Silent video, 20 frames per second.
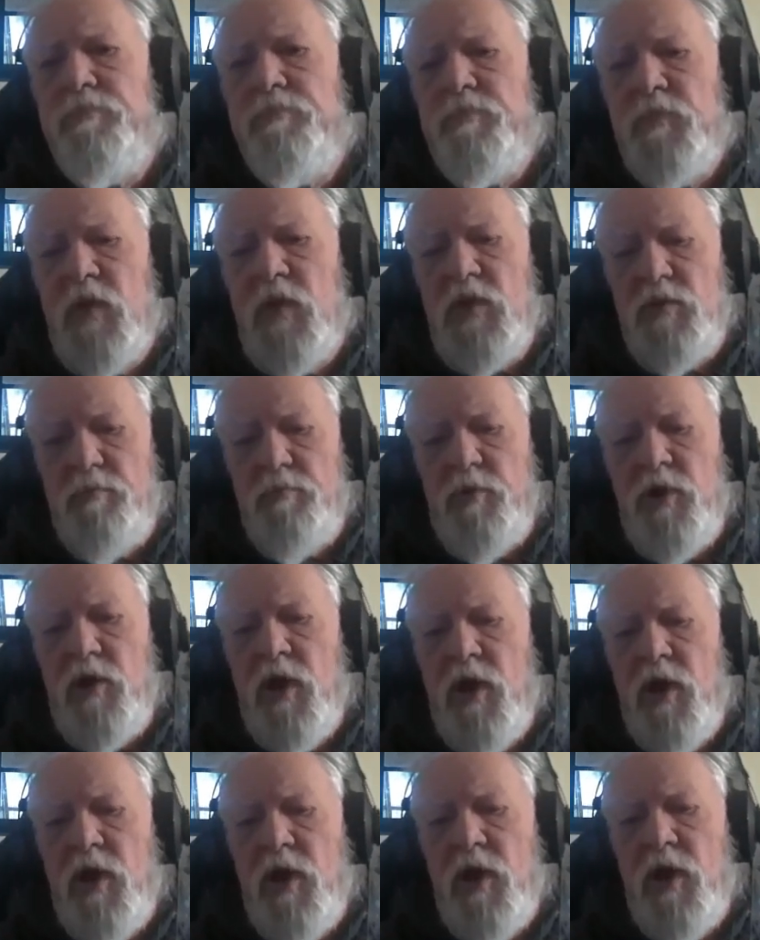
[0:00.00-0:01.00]
is
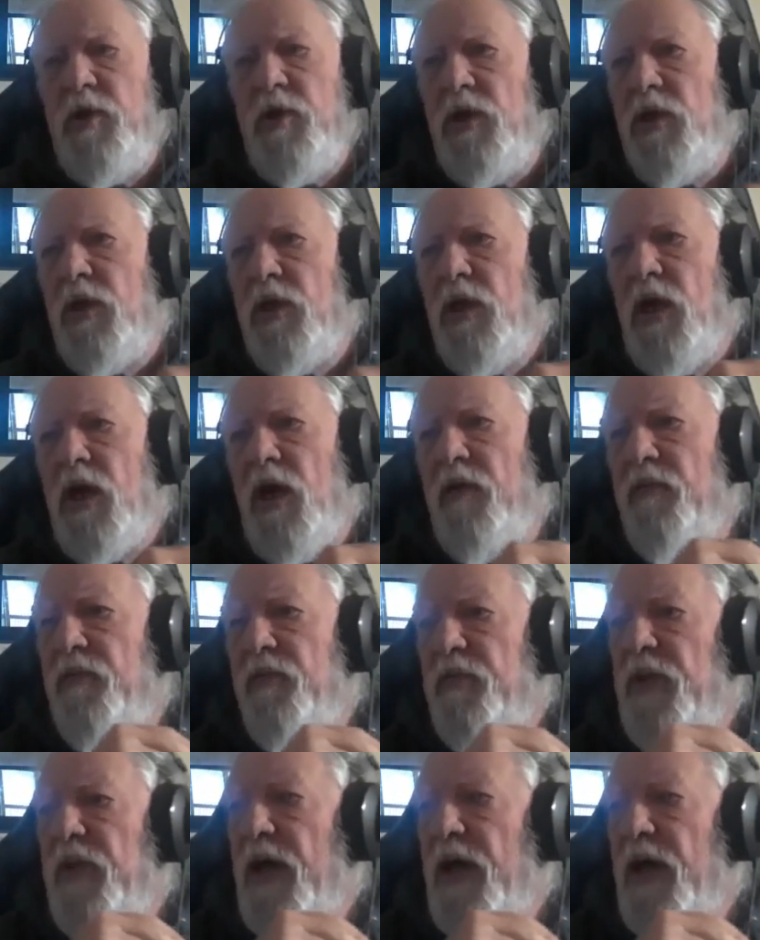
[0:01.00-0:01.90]
beyond me. That